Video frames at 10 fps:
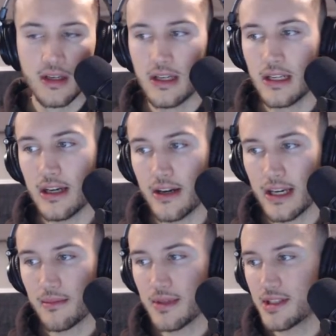Now I
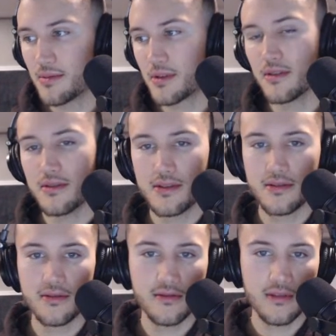got my zip codes,
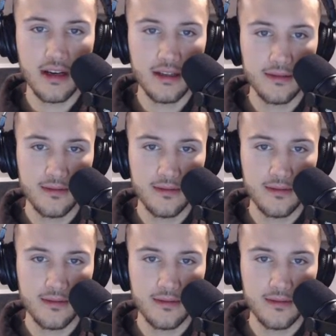right?